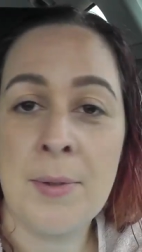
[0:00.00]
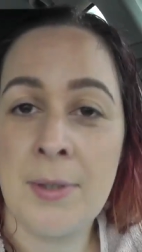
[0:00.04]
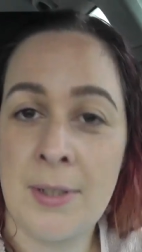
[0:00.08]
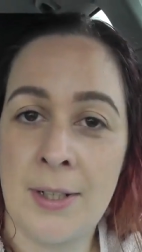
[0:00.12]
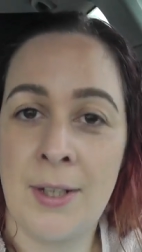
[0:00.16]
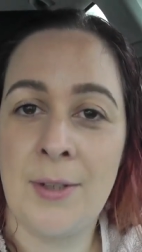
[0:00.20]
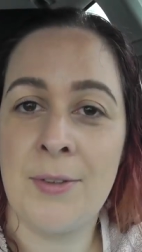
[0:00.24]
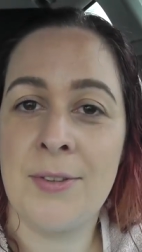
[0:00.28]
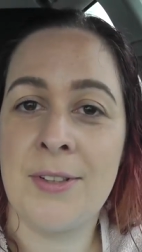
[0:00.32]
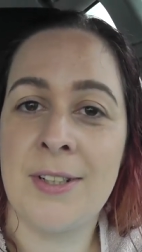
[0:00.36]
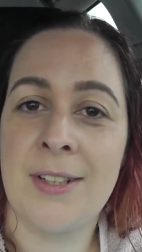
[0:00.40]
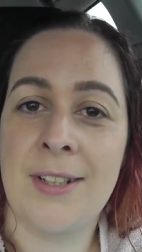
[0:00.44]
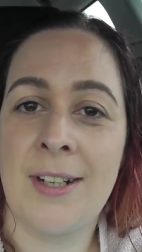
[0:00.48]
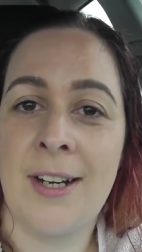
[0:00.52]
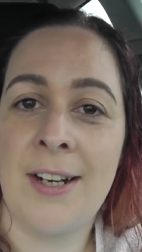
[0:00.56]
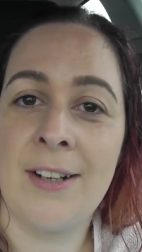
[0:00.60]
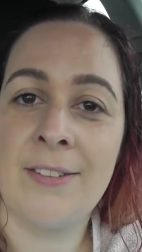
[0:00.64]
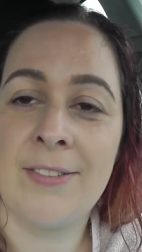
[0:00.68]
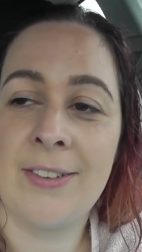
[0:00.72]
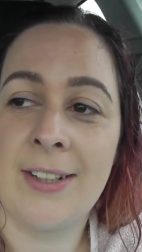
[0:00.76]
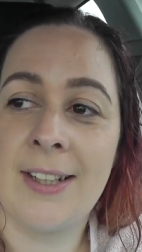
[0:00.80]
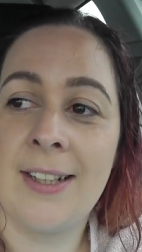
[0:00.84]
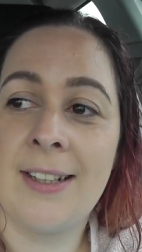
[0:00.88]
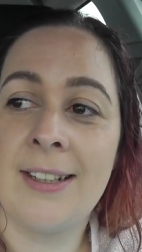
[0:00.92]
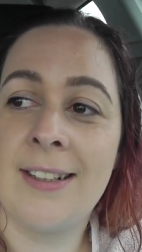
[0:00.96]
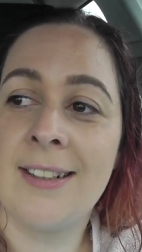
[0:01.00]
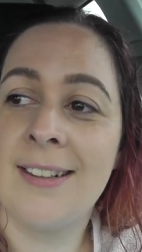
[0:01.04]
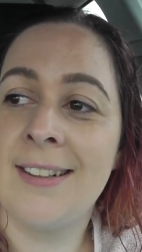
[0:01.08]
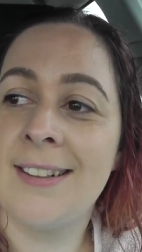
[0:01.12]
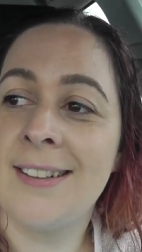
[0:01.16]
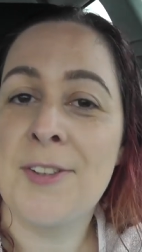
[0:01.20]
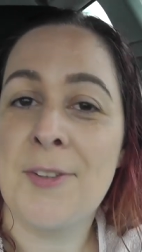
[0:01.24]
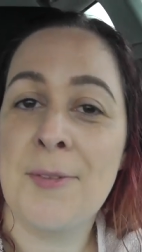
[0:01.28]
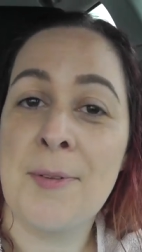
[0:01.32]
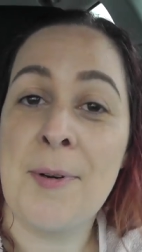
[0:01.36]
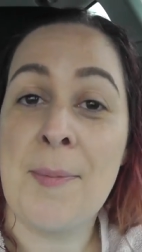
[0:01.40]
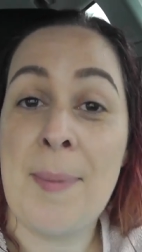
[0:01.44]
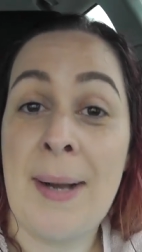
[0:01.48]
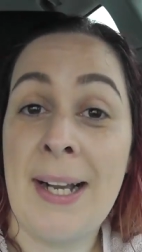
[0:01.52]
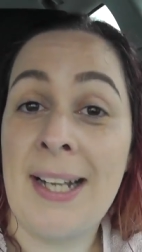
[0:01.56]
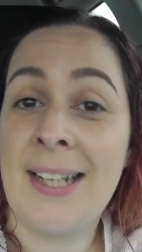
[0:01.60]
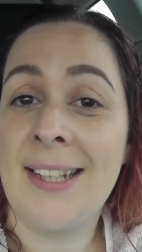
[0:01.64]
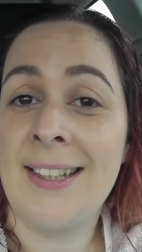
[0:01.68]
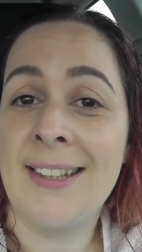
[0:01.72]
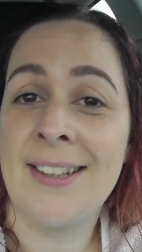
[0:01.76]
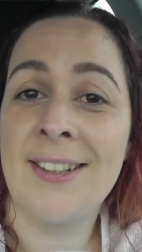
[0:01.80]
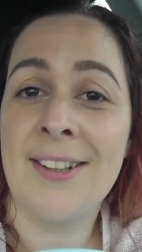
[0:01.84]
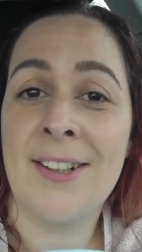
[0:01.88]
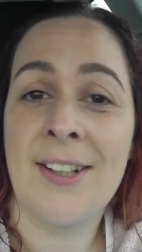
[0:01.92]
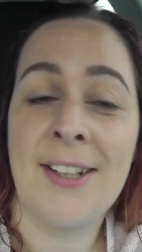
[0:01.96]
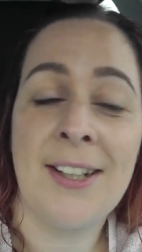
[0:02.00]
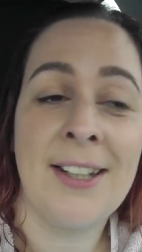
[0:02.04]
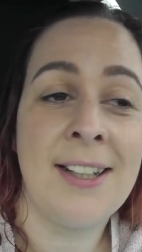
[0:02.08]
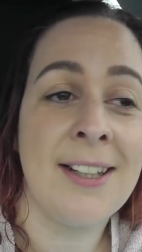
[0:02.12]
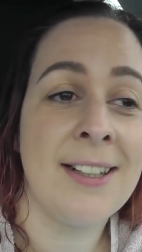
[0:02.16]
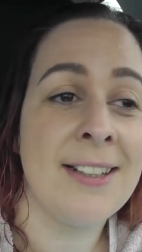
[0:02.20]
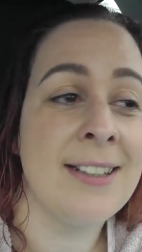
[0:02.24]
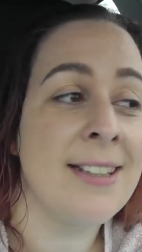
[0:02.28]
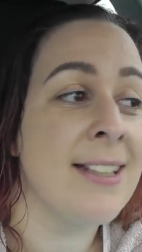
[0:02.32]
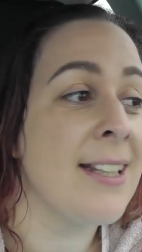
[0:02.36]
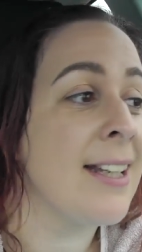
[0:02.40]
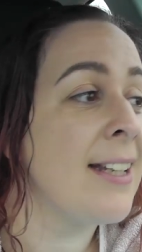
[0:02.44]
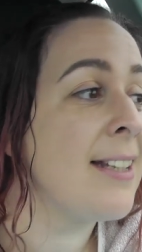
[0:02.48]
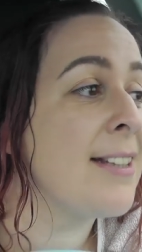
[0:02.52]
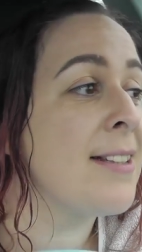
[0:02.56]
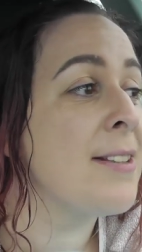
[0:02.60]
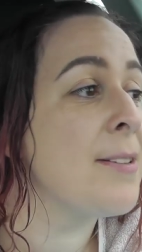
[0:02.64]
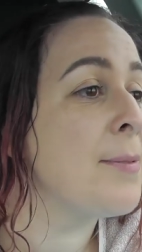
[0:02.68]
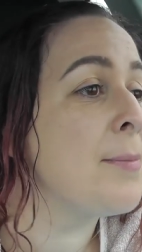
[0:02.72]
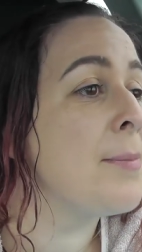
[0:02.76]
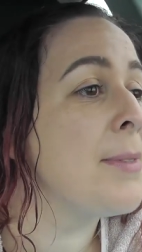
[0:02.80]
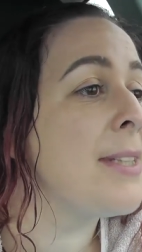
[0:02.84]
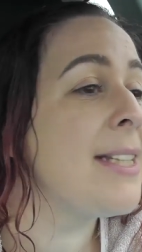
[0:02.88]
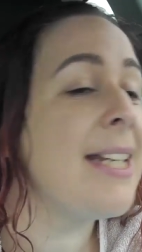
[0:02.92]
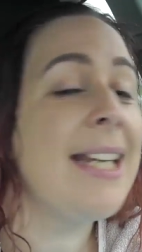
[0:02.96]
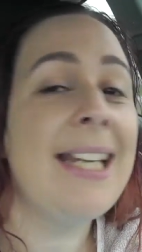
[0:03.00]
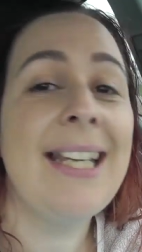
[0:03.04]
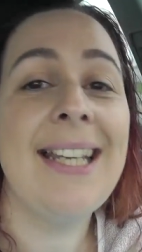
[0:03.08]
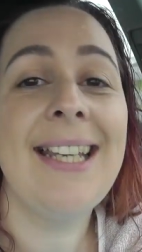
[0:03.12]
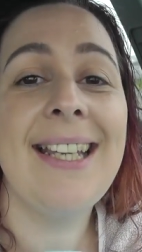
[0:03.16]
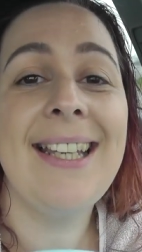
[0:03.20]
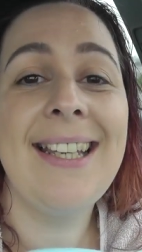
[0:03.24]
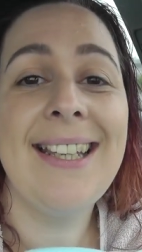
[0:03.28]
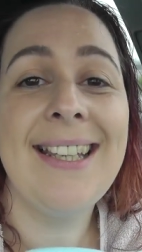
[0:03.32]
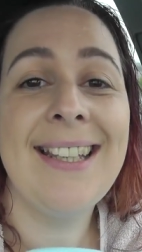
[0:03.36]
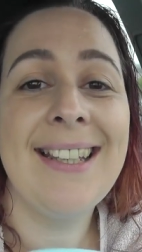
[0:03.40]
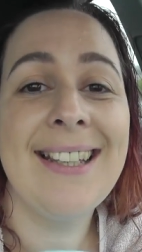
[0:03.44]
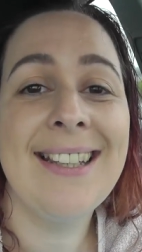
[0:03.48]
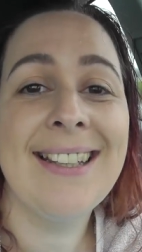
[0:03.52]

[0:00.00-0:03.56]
we're all starving, so we're back in the car to get some tea.